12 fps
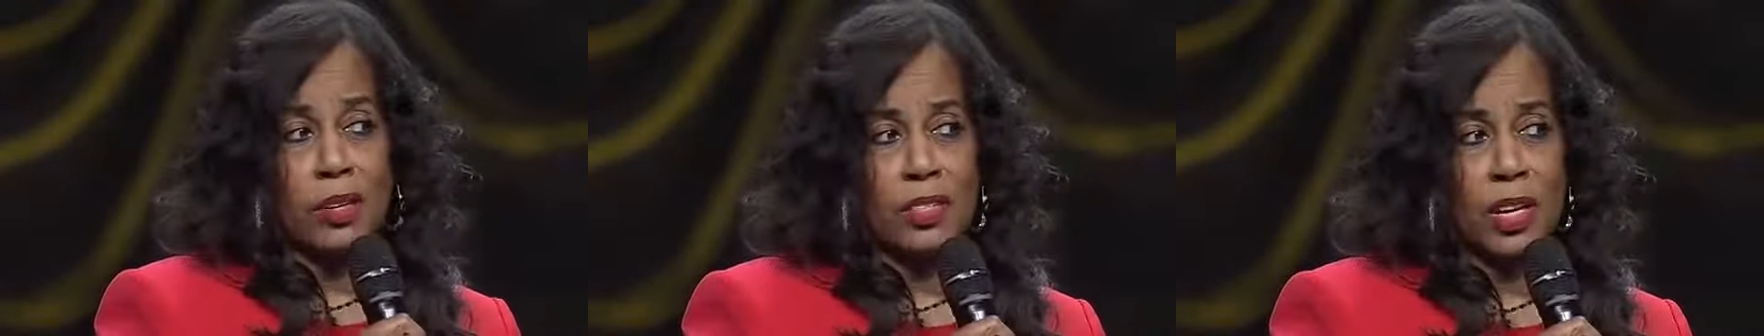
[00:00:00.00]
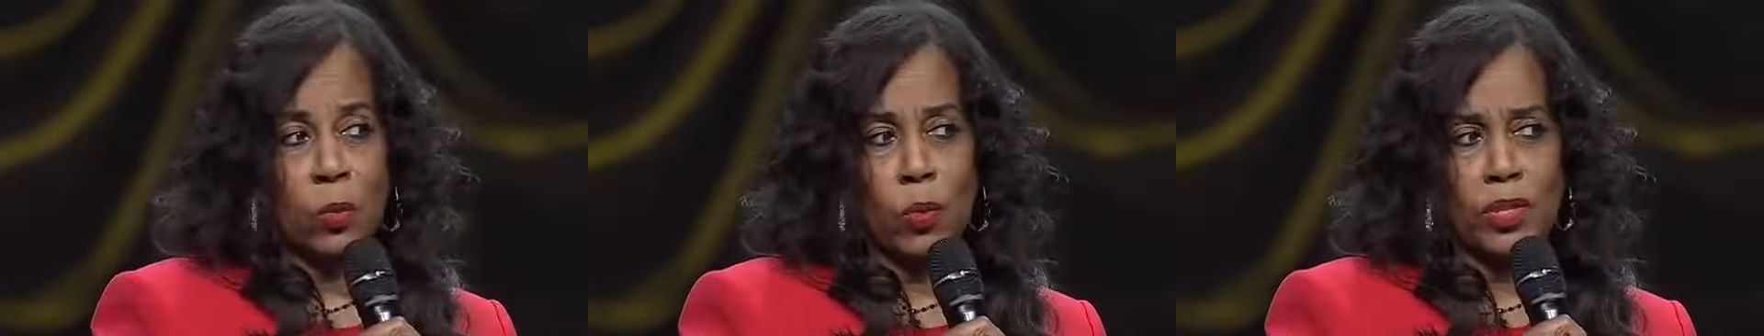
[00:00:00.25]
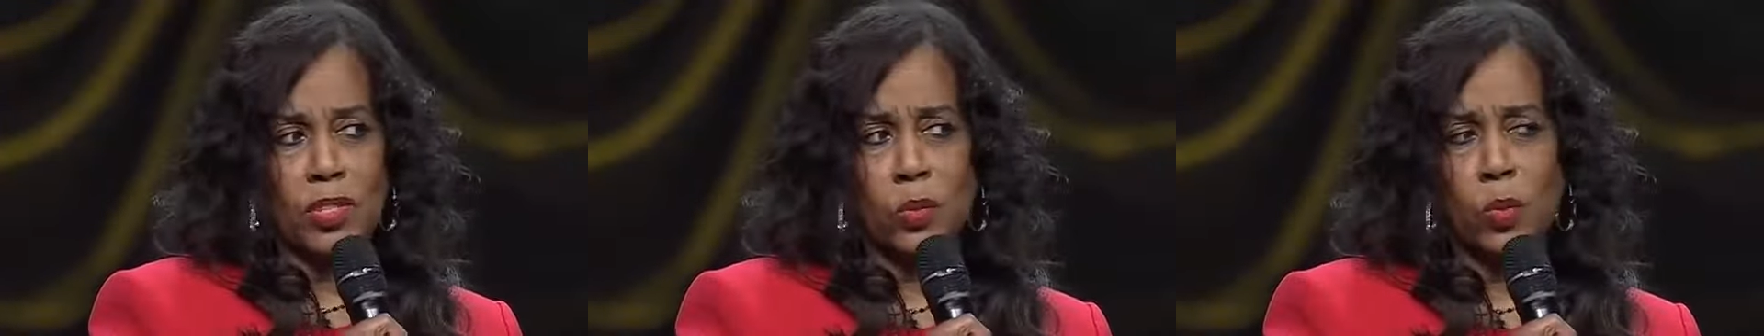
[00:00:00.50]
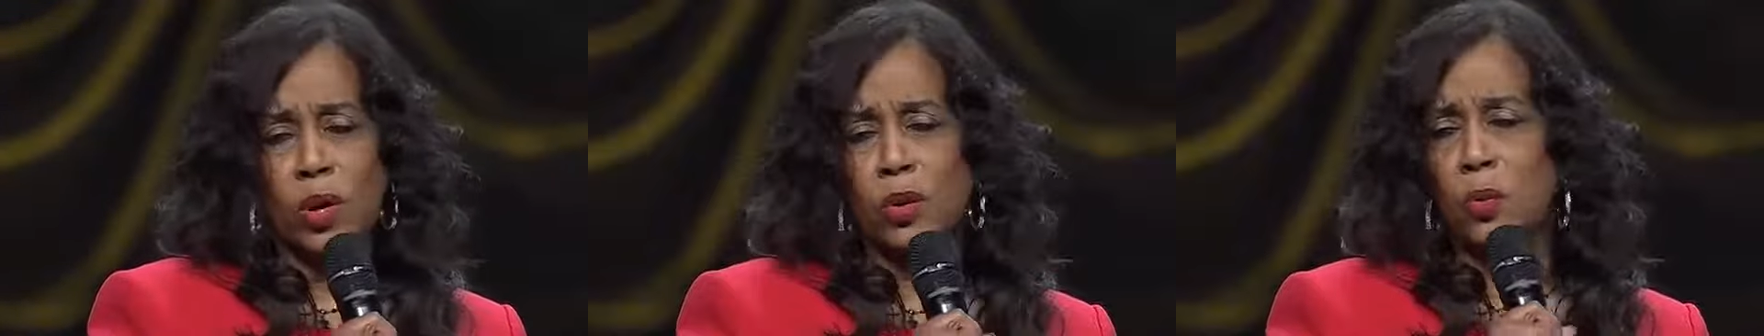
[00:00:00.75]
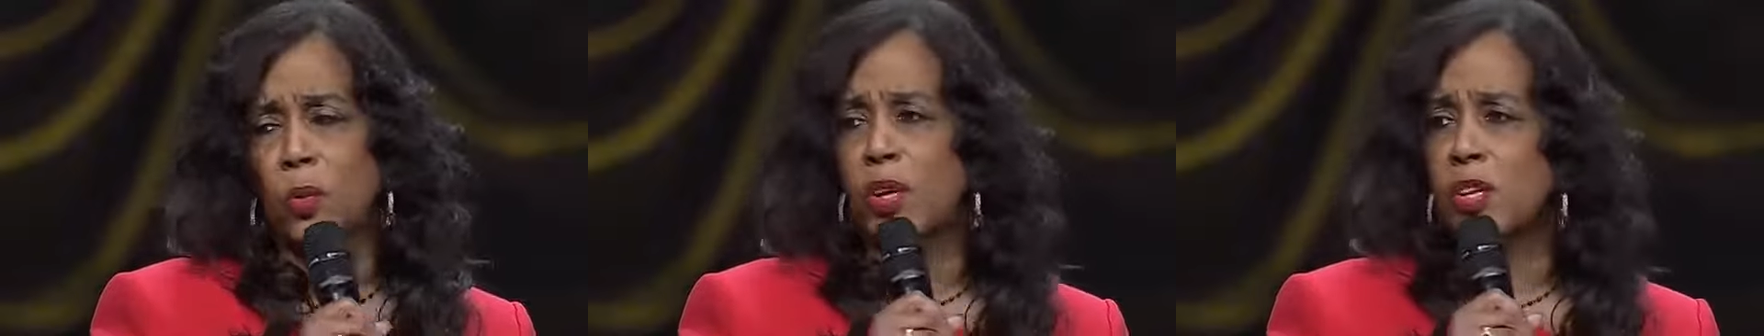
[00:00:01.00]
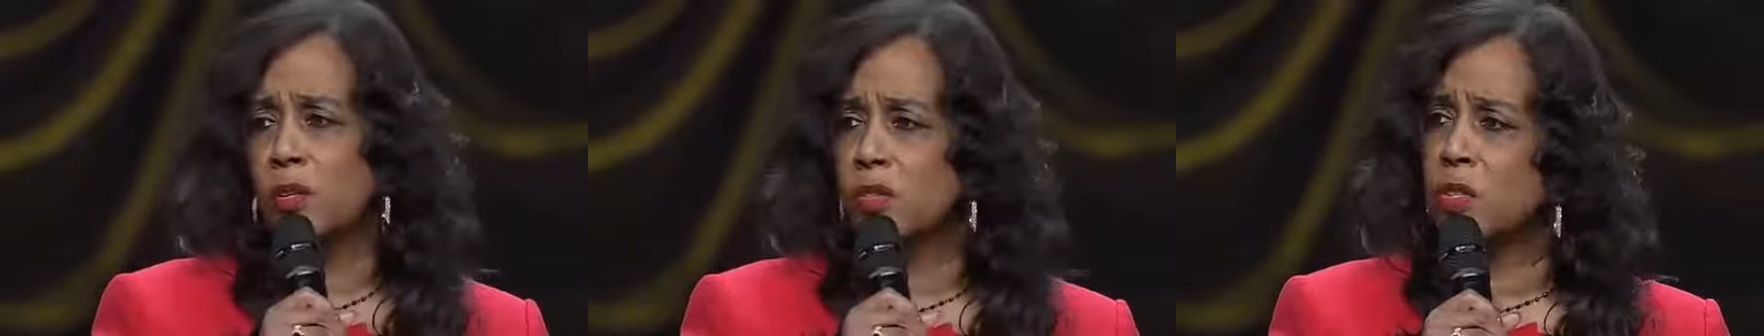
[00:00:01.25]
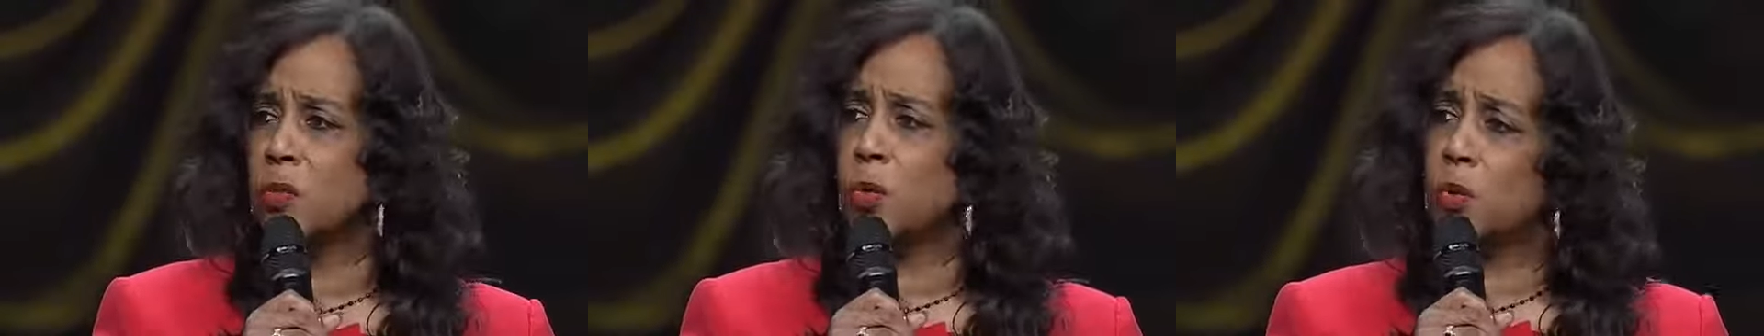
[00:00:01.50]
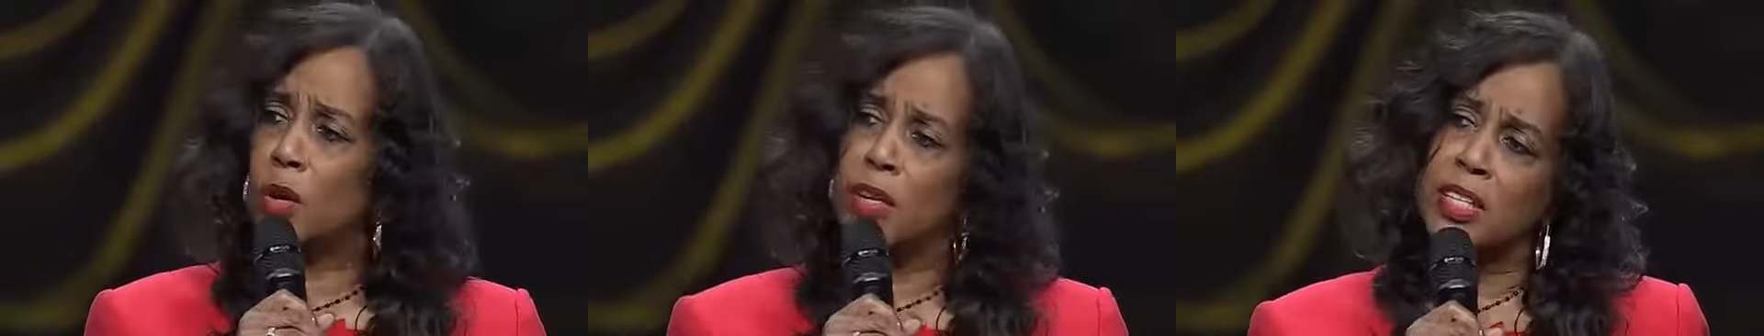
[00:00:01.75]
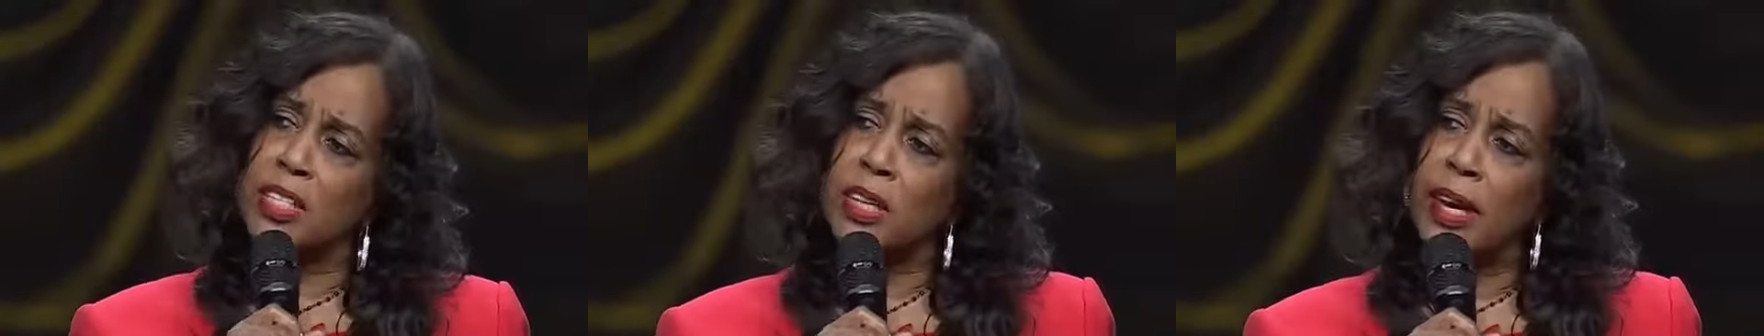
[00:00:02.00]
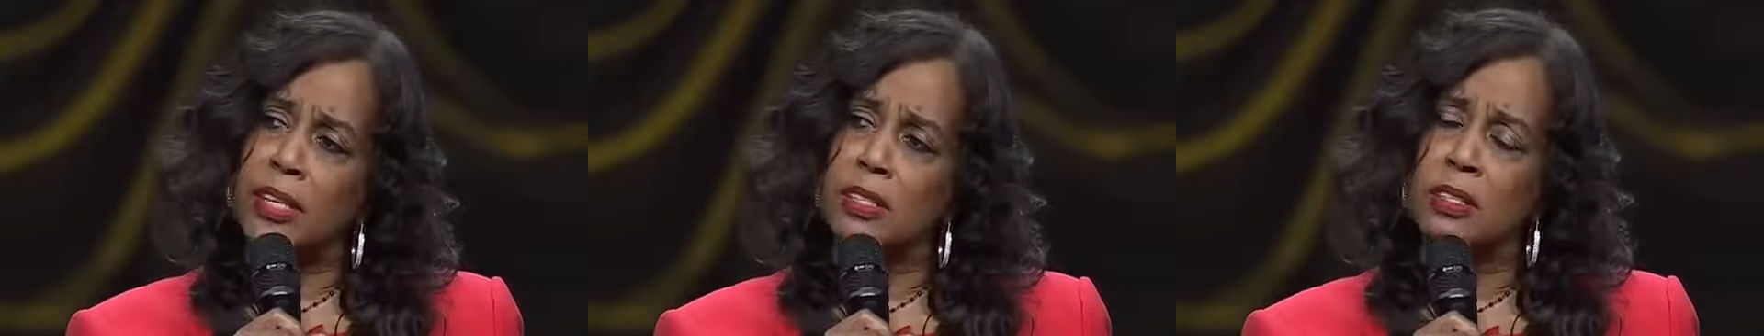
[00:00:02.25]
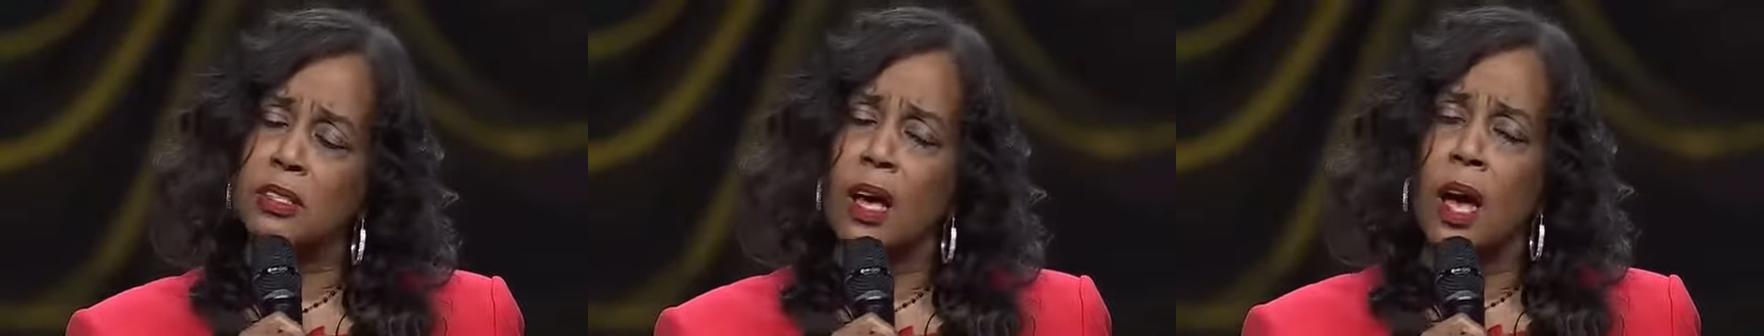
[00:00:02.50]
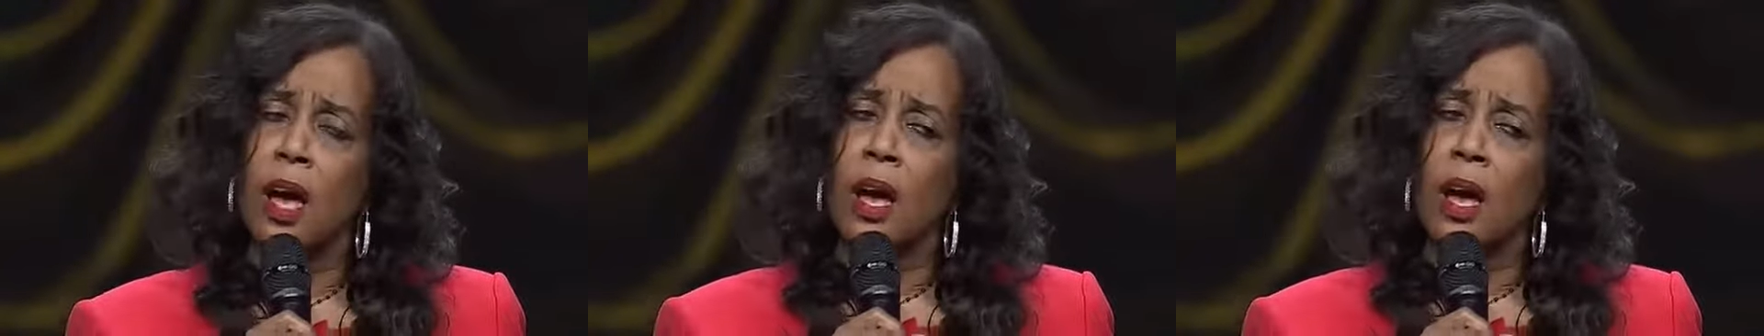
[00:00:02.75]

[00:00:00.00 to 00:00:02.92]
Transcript: as they once were when we used to rule on these cases,